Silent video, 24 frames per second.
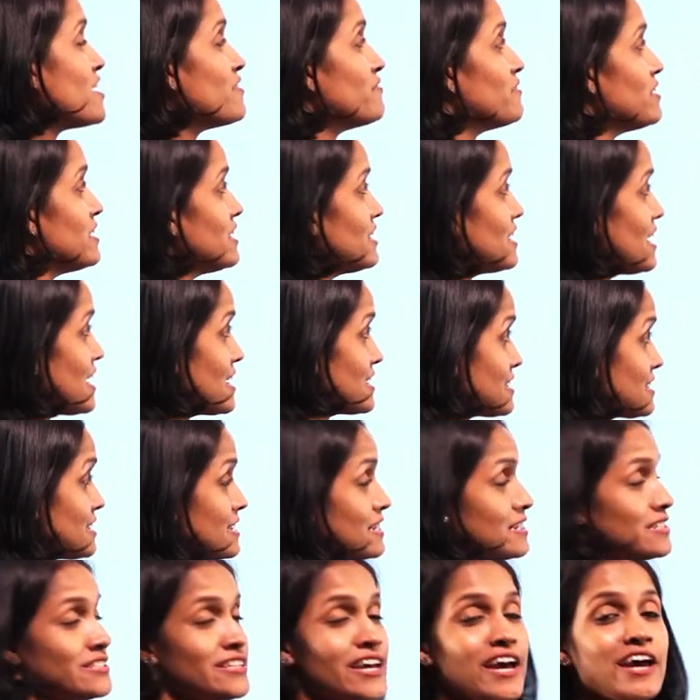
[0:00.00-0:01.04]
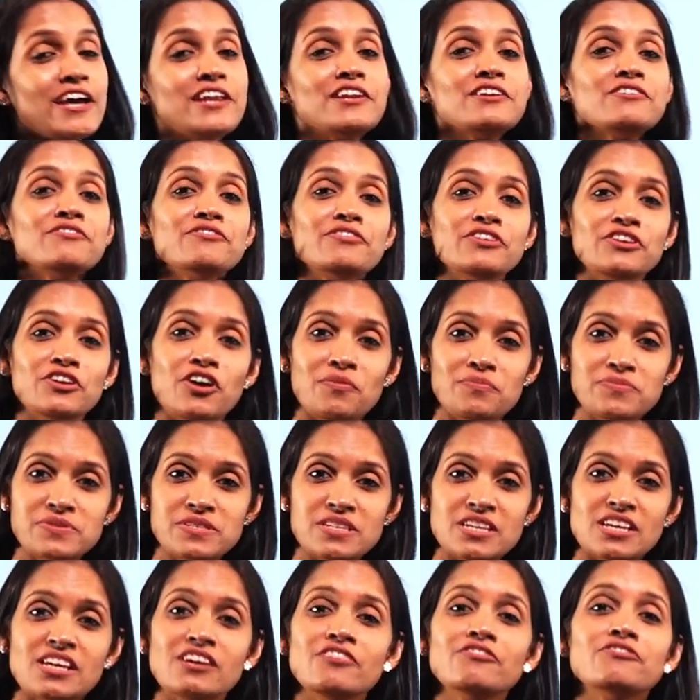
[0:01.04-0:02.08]
and we lighted it and we
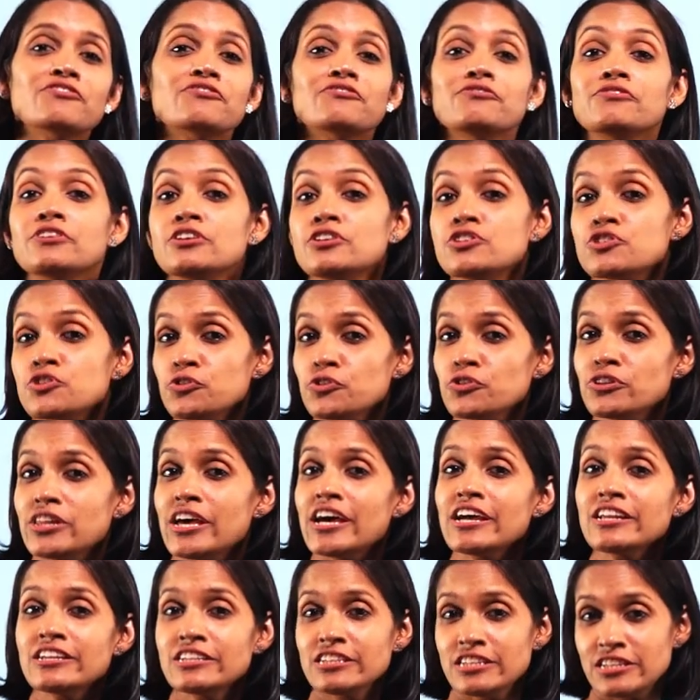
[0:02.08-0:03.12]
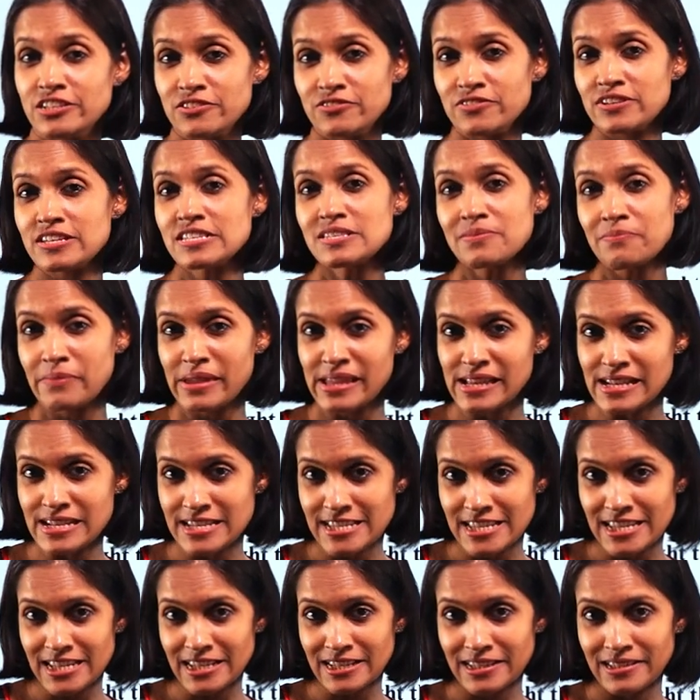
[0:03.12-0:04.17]
observed, we saw that it was
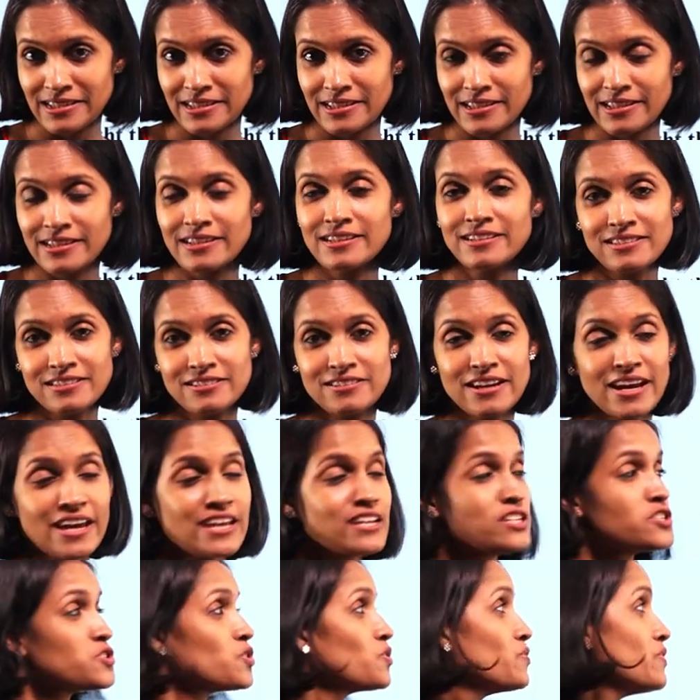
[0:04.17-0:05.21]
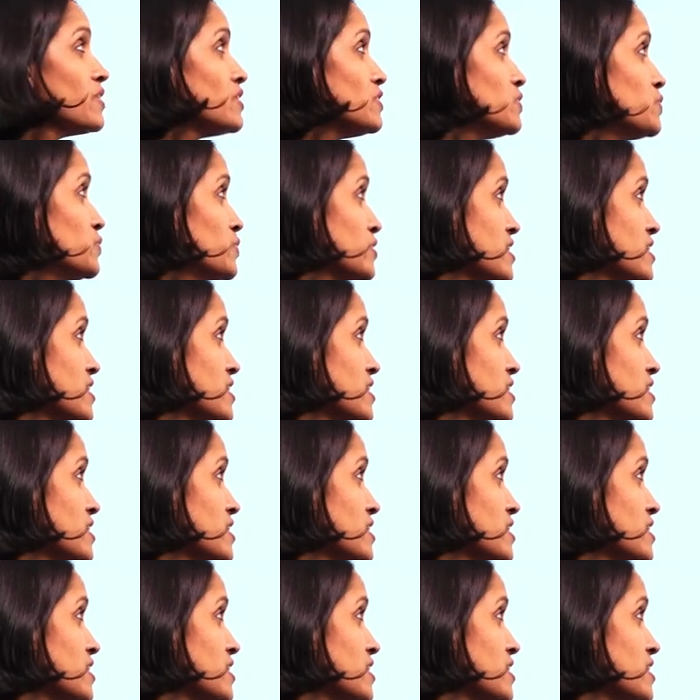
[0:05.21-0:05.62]
melting, right? So when you